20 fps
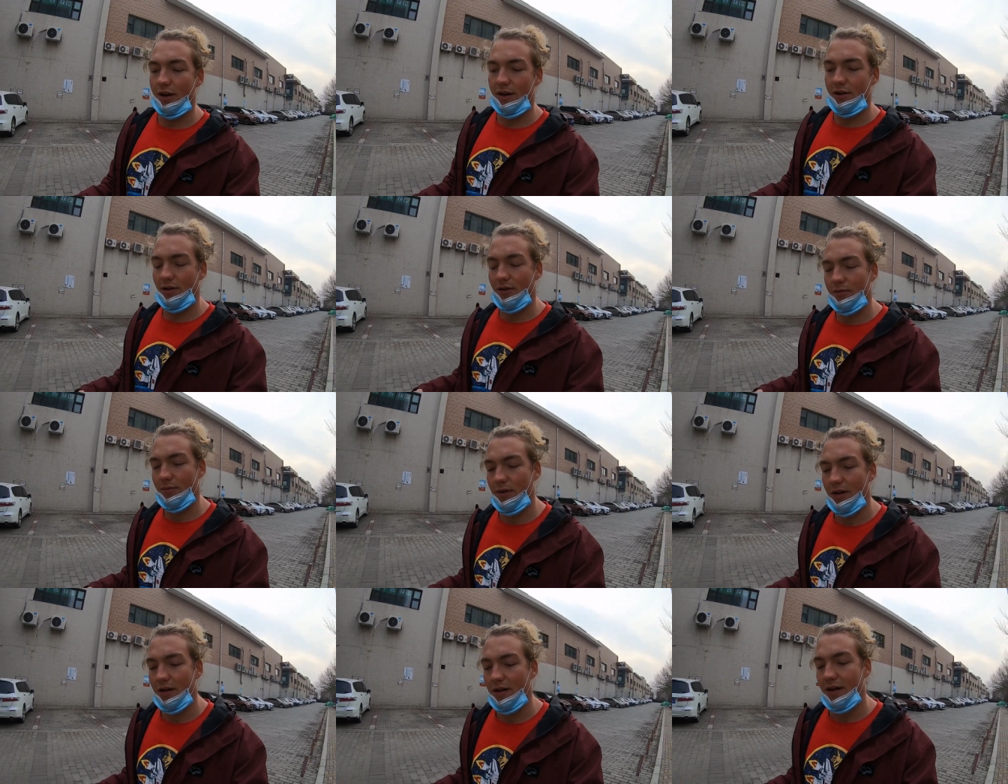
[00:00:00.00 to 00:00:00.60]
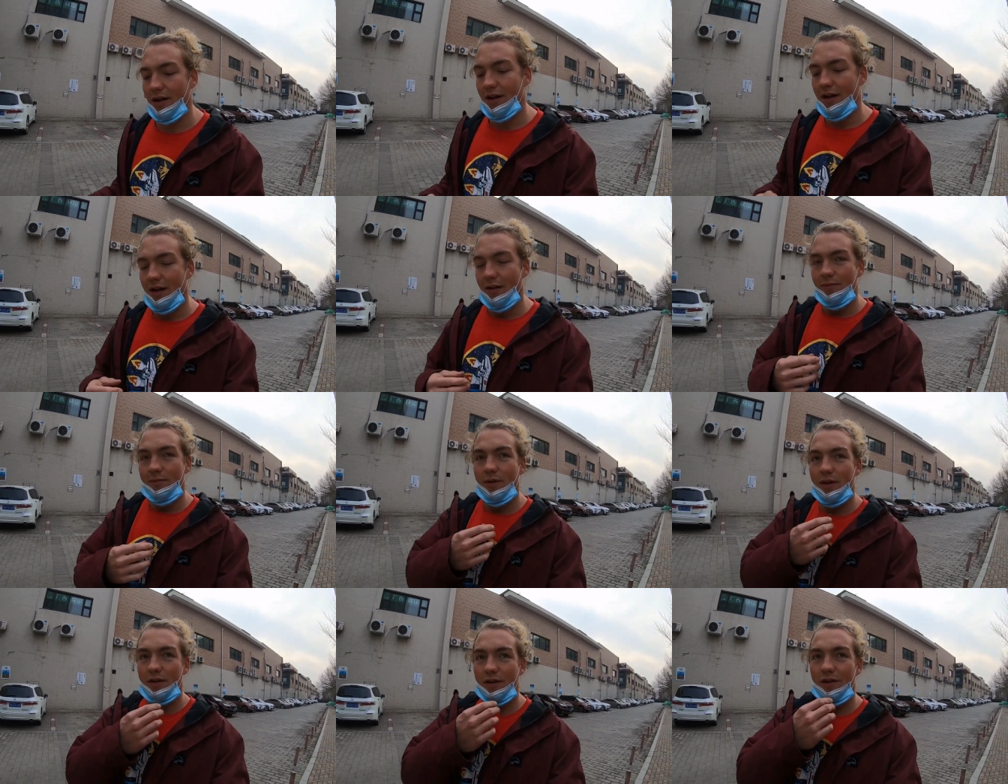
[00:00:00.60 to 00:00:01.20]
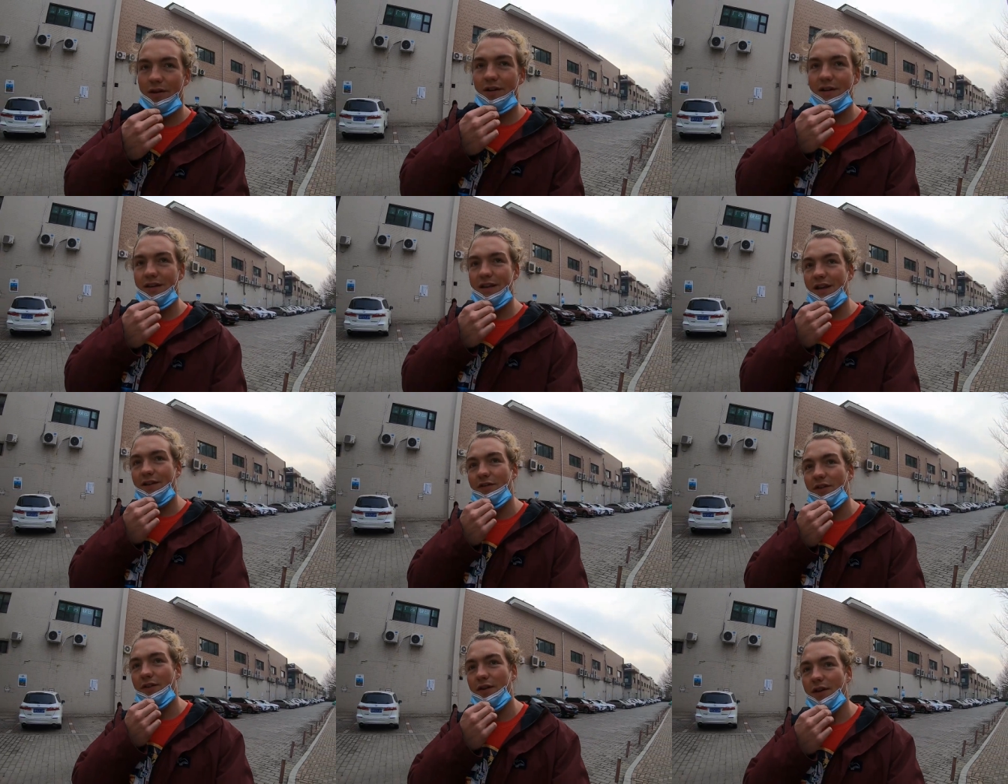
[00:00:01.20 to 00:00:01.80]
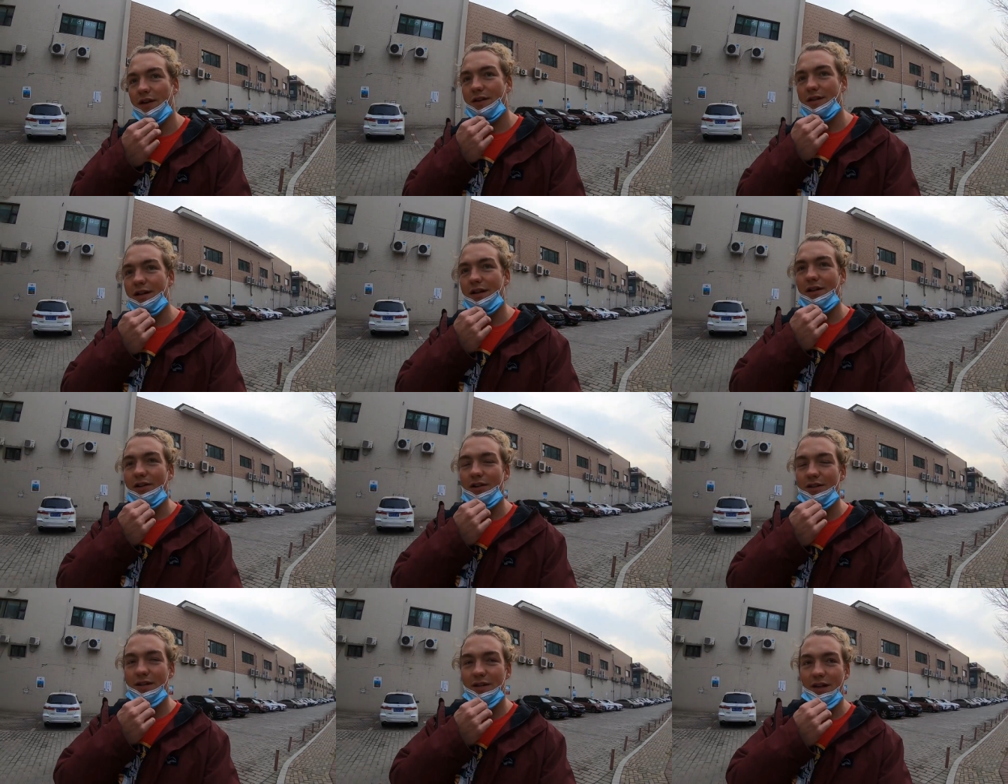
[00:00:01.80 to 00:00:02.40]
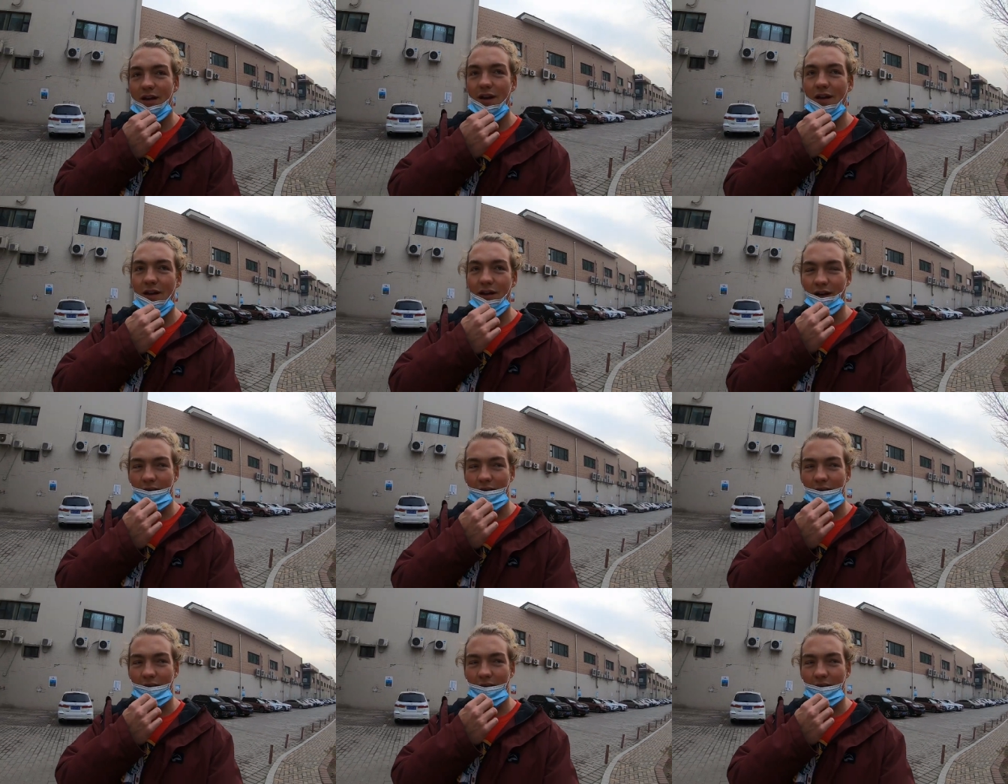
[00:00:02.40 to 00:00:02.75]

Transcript: alone at home because everything is closed.